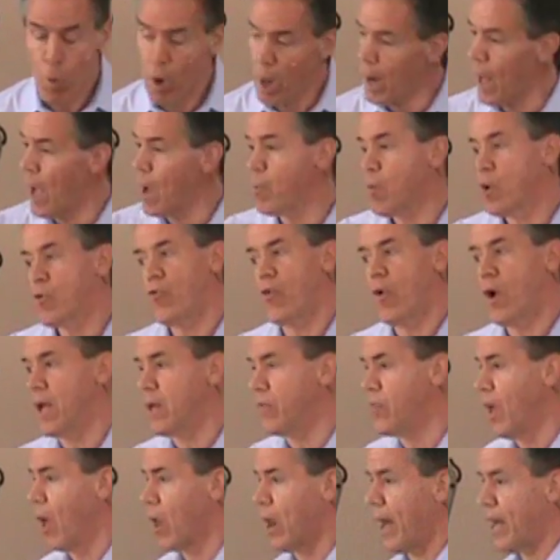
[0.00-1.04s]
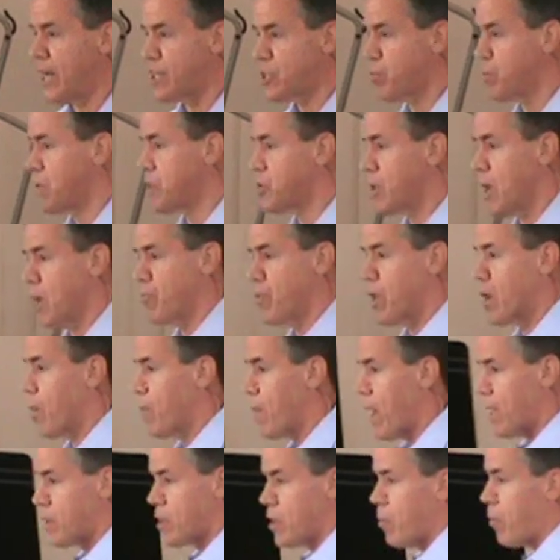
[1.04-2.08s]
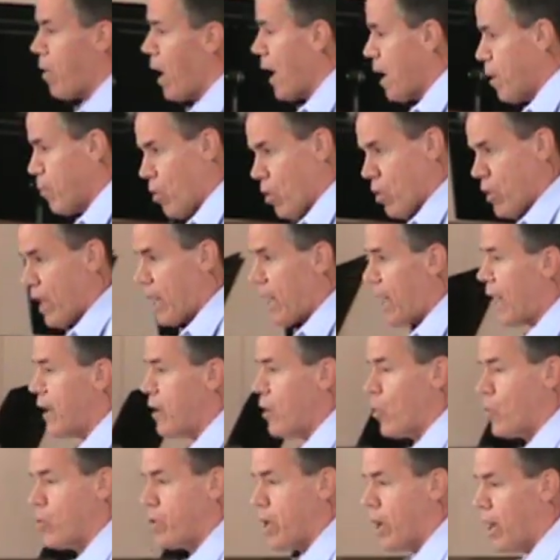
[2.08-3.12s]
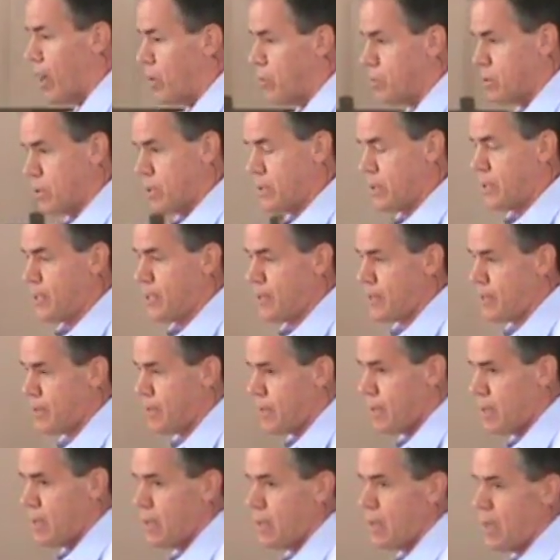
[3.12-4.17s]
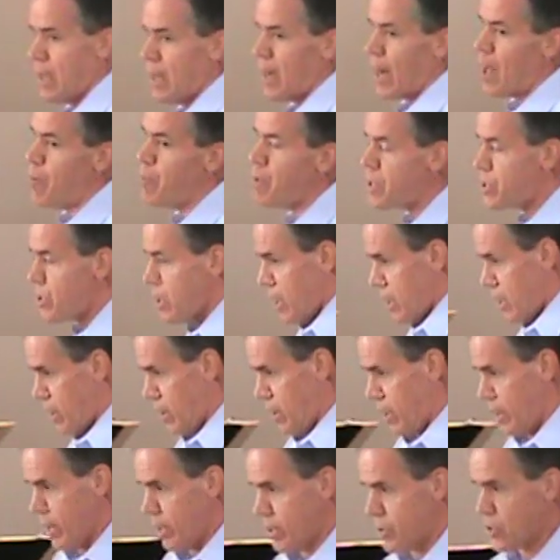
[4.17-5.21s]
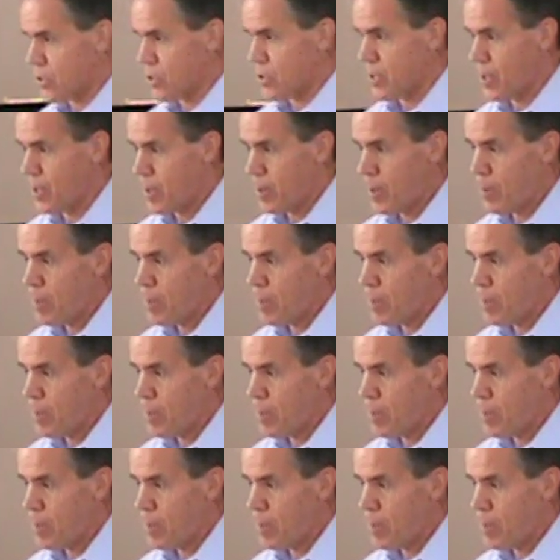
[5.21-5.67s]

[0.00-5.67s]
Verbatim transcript: Well, I'm afraid they'll ask me something about the Bible that I don't know. Let me tell you this.